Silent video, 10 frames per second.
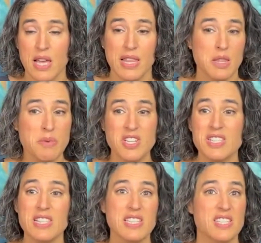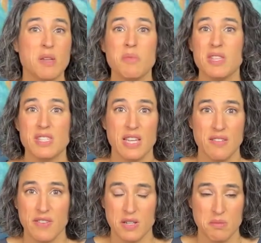Like, let me just list some of the side
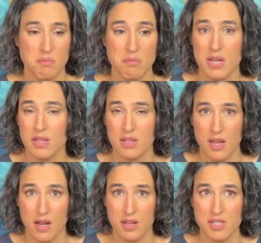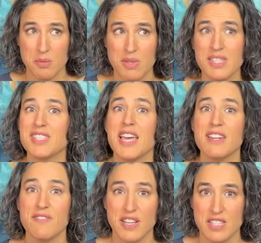effect, uh, some of the side
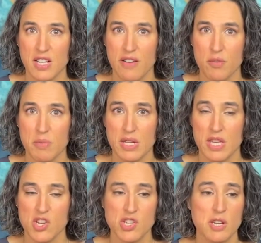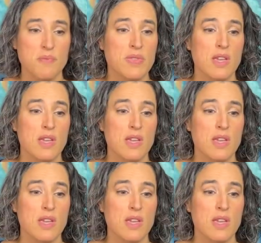effects that come from medication.